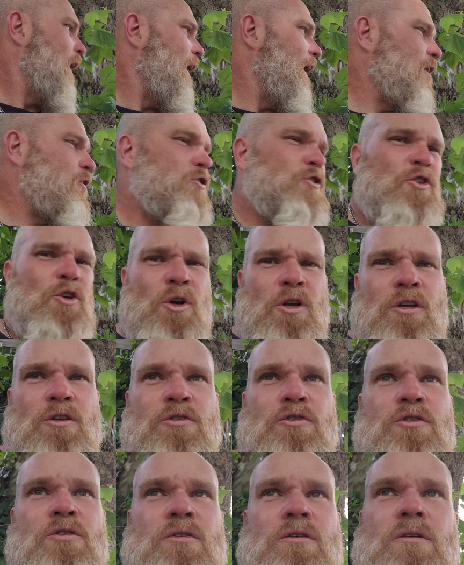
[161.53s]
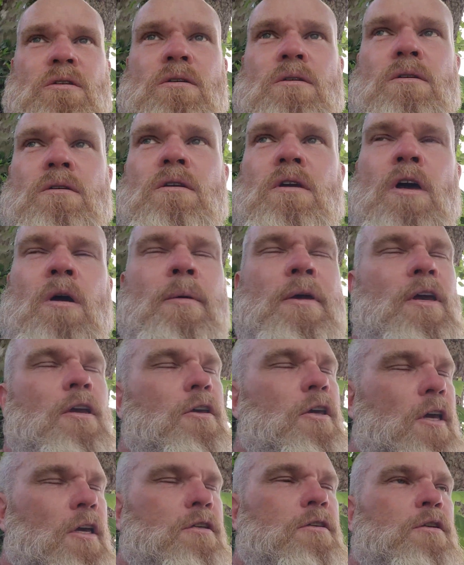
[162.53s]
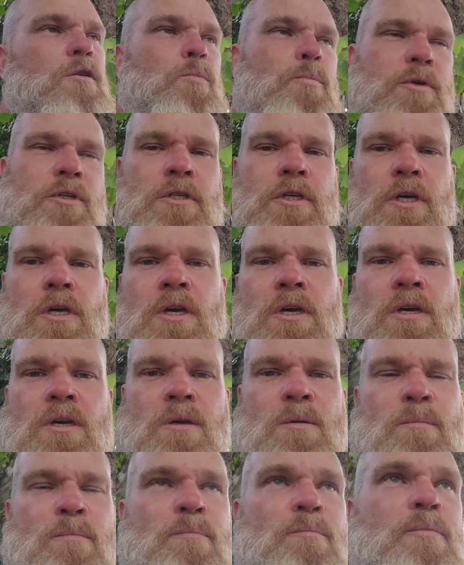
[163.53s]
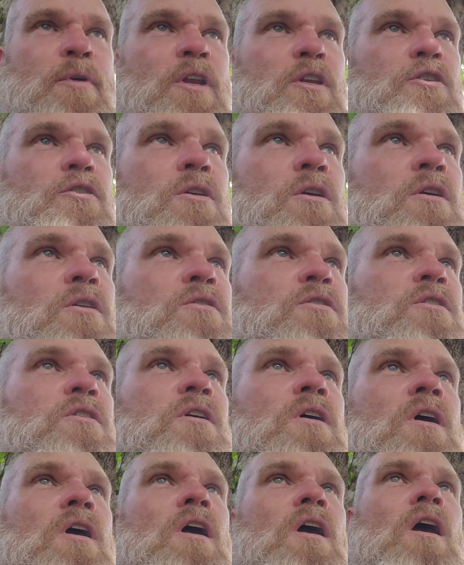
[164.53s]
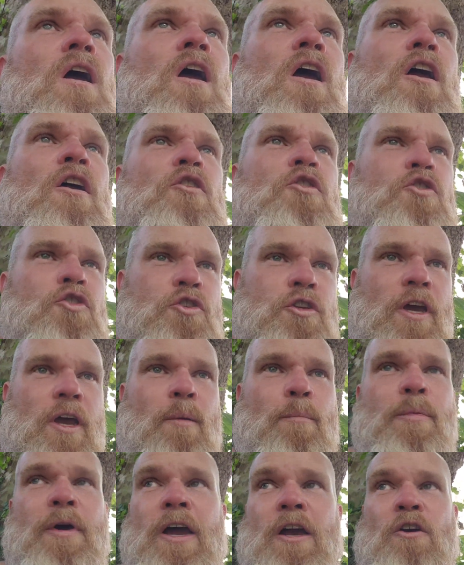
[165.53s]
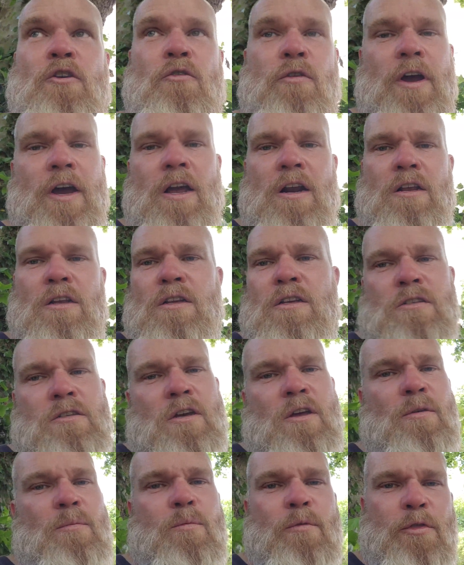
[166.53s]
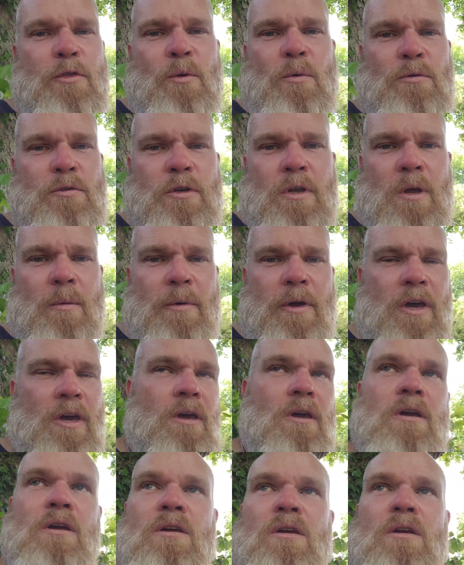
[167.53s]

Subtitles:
It's not as, yes, it's busy, but it's not as jam-packed crowded as I thought it was going to be.